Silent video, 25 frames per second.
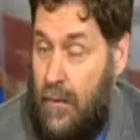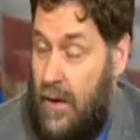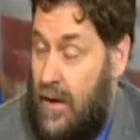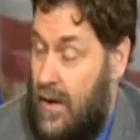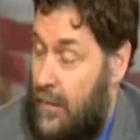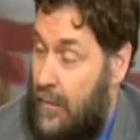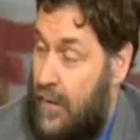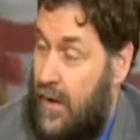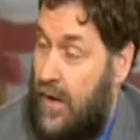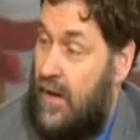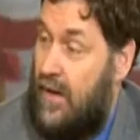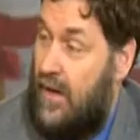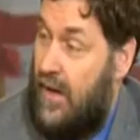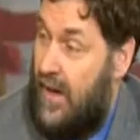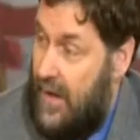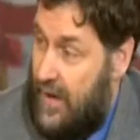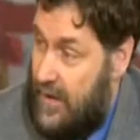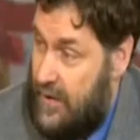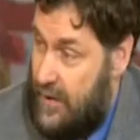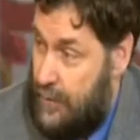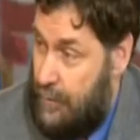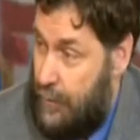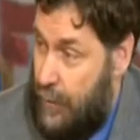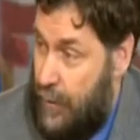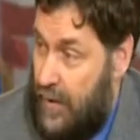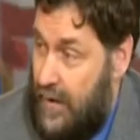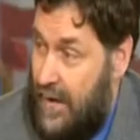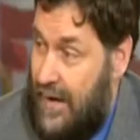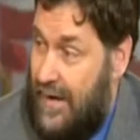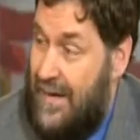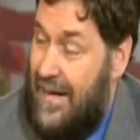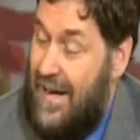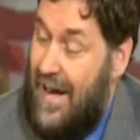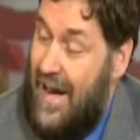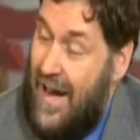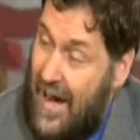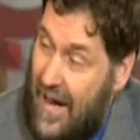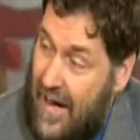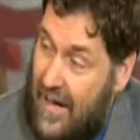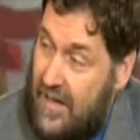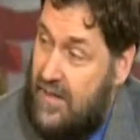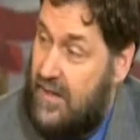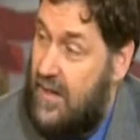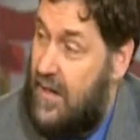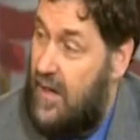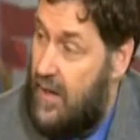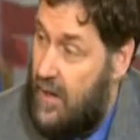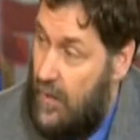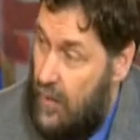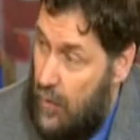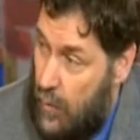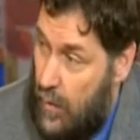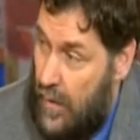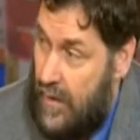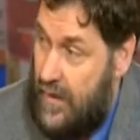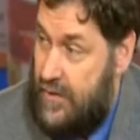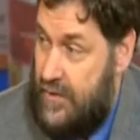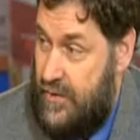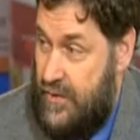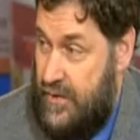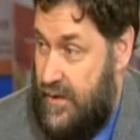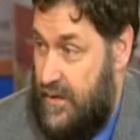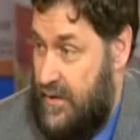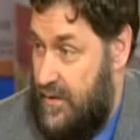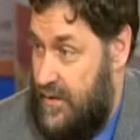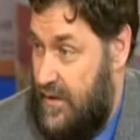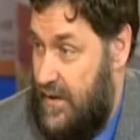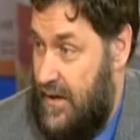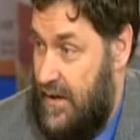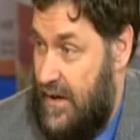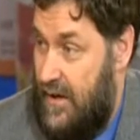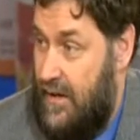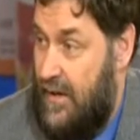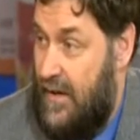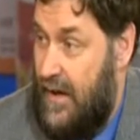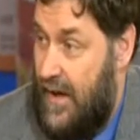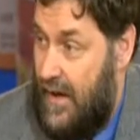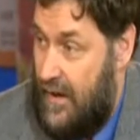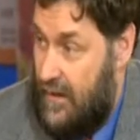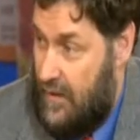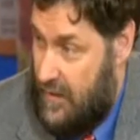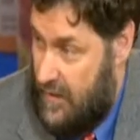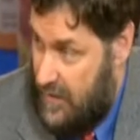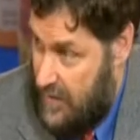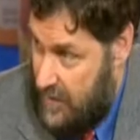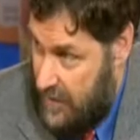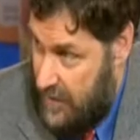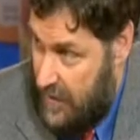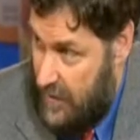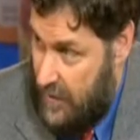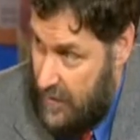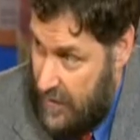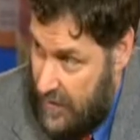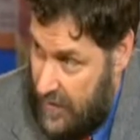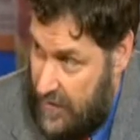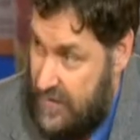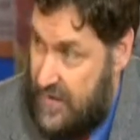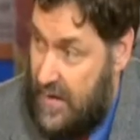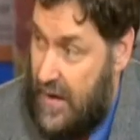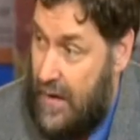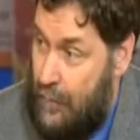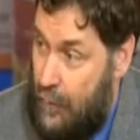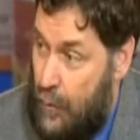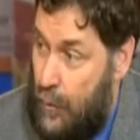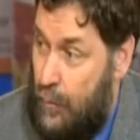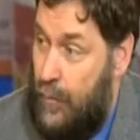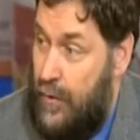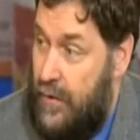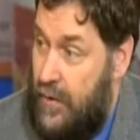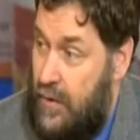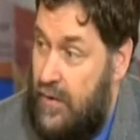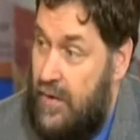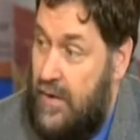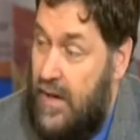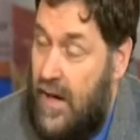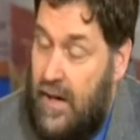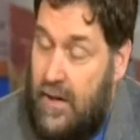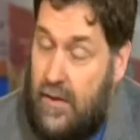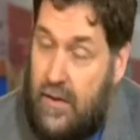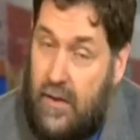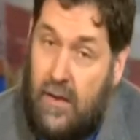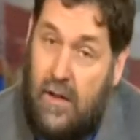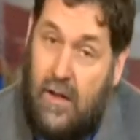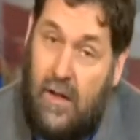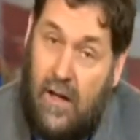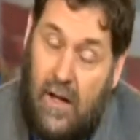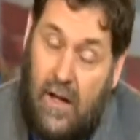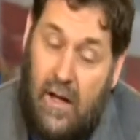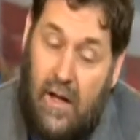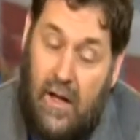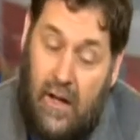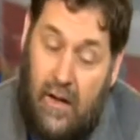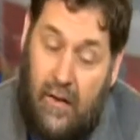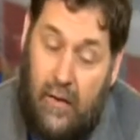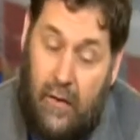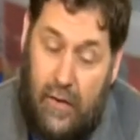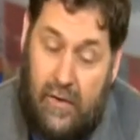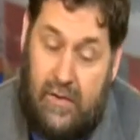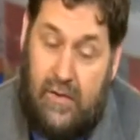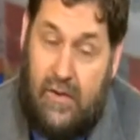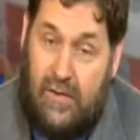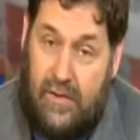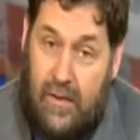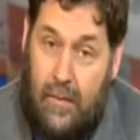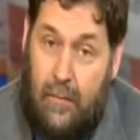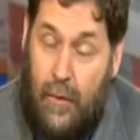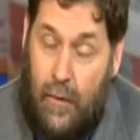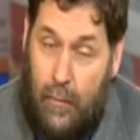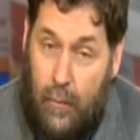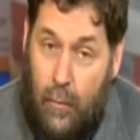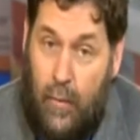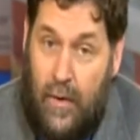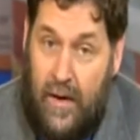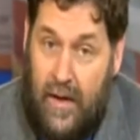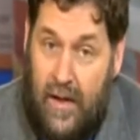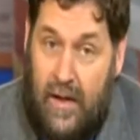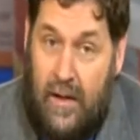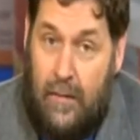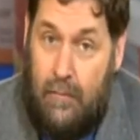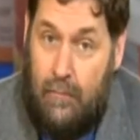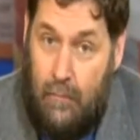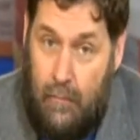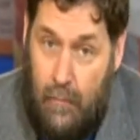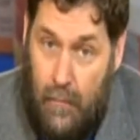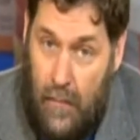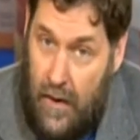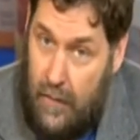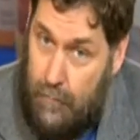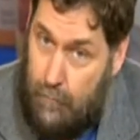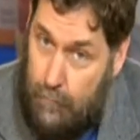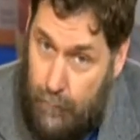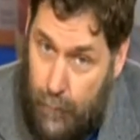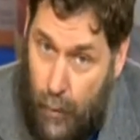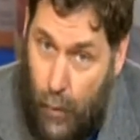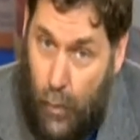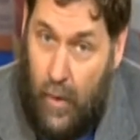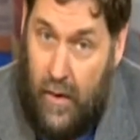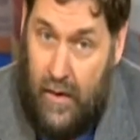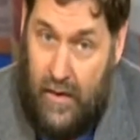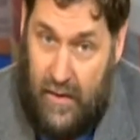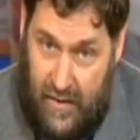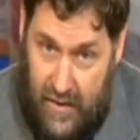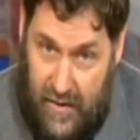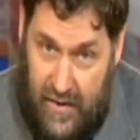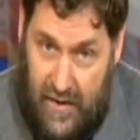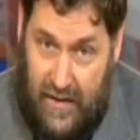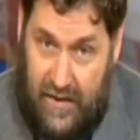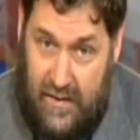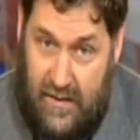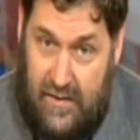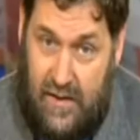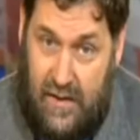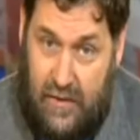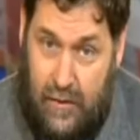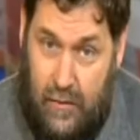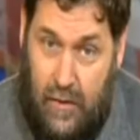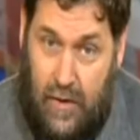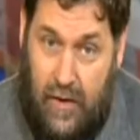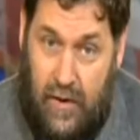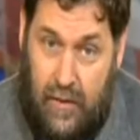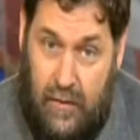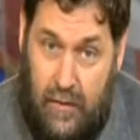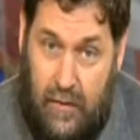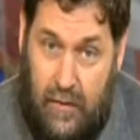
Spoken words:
and becoming an expert and asking questions in that exam room with your doctor, those are some of the really important things that you